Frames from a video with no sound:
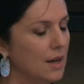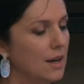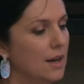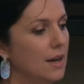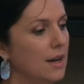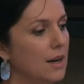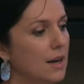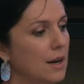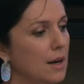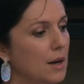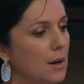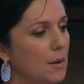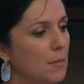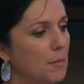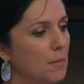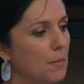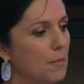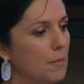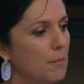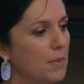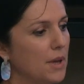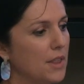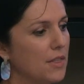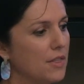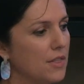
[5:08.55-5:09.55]

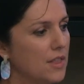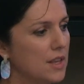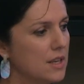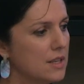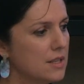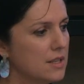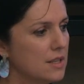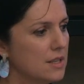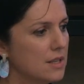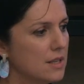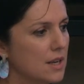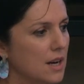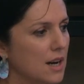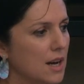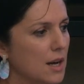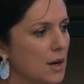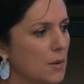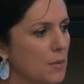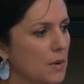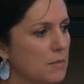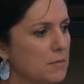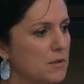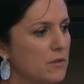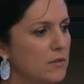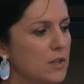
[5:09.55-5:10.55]
But this is
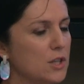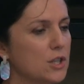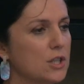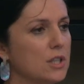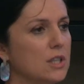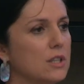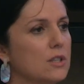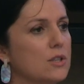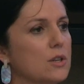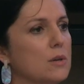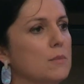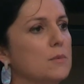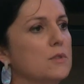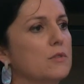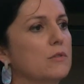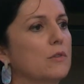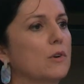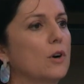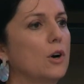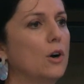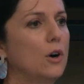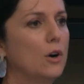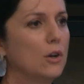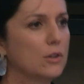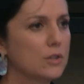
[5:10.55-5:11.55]
IOM's vision in terms of
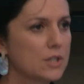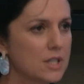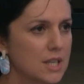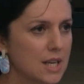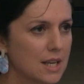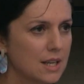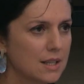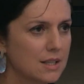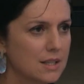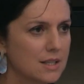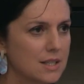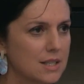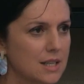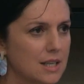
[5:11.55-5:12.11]
content,